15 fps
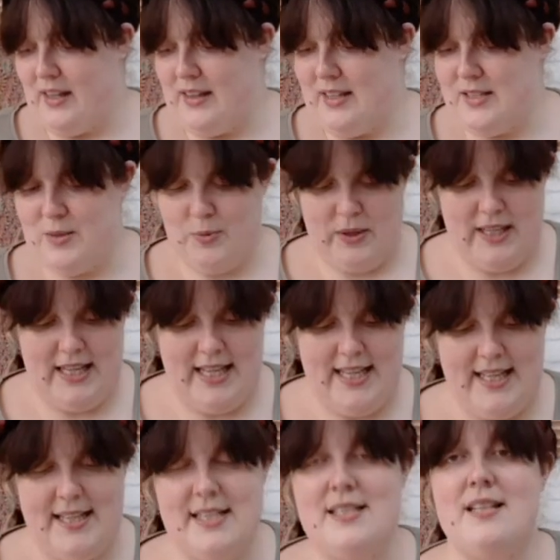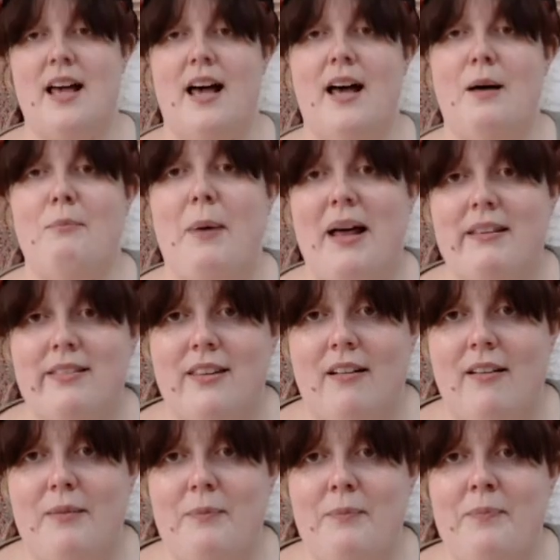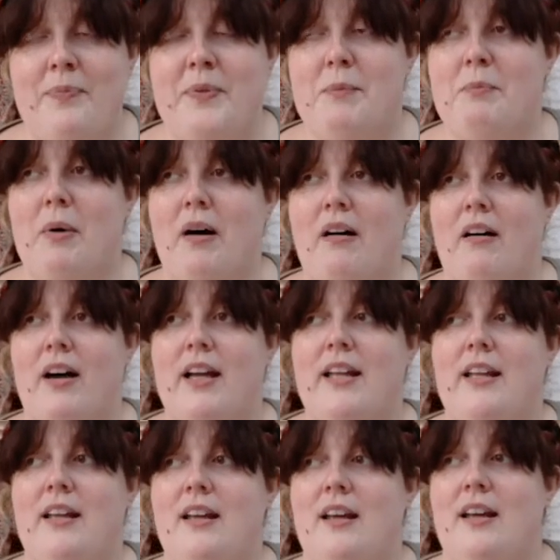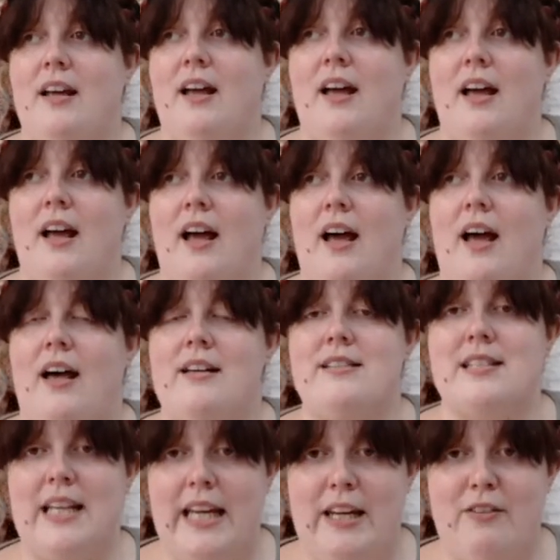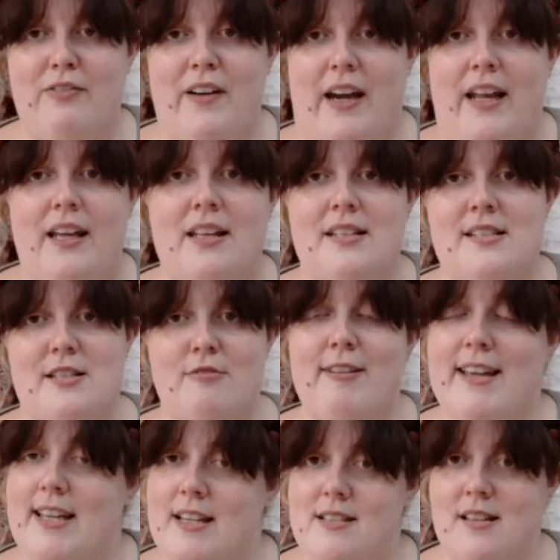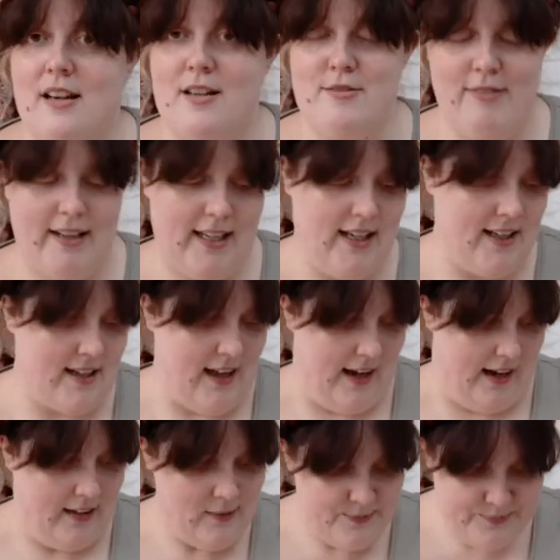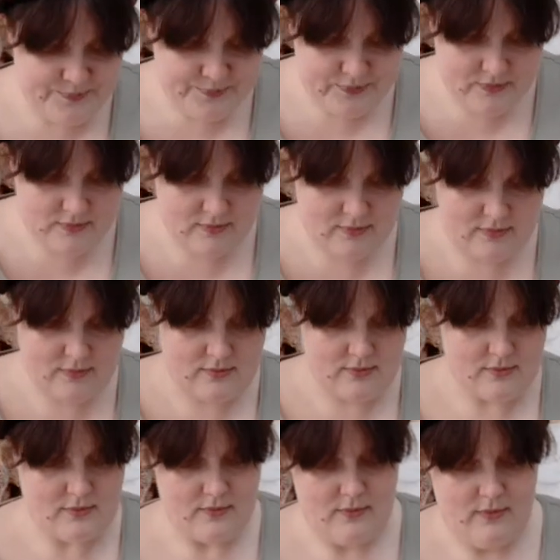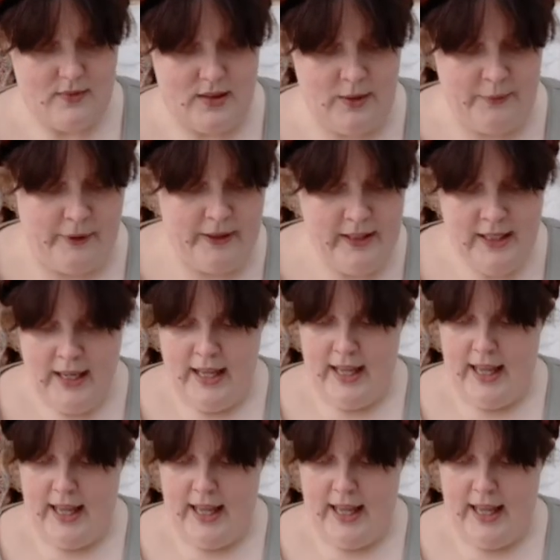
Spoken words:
this one is Bath Time by Selena Fennick. This is a regular size, regular colour one,